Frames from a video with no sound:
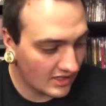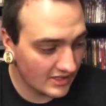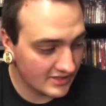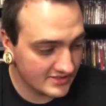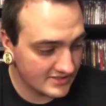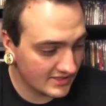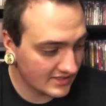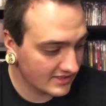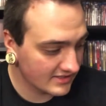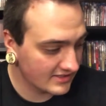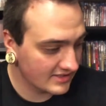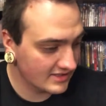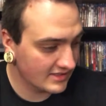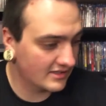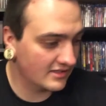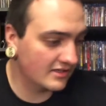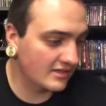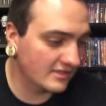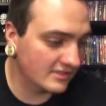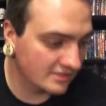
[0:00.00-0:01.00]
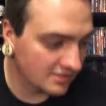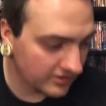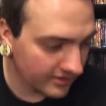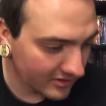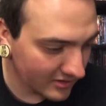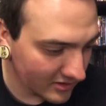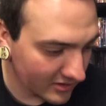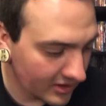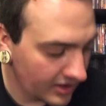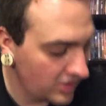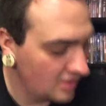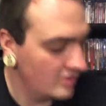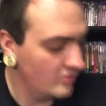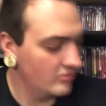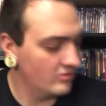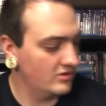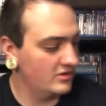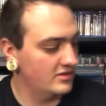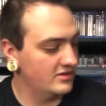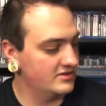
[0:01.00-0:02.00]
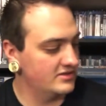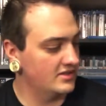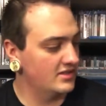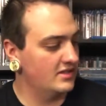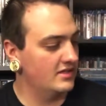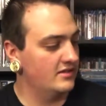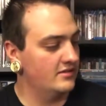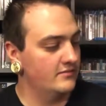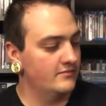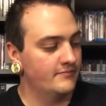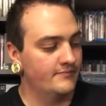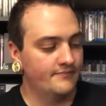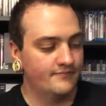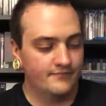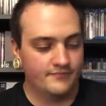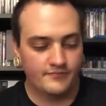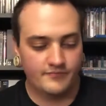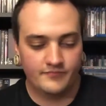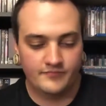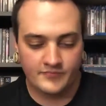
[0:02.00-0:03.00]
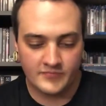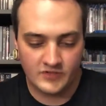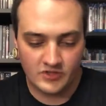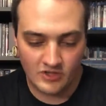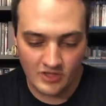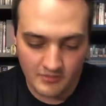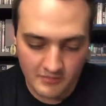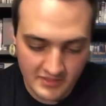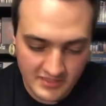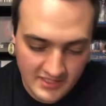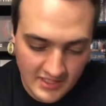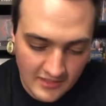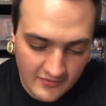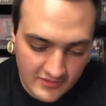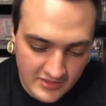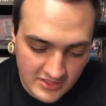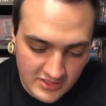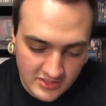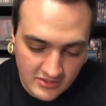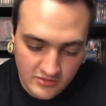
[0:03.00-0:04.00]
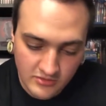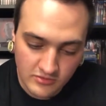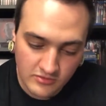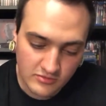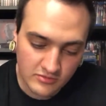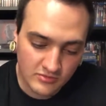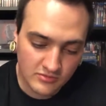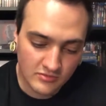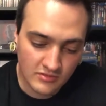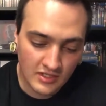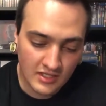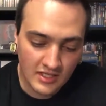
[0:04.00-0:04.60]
Second thing I got here was Graham McTavish, who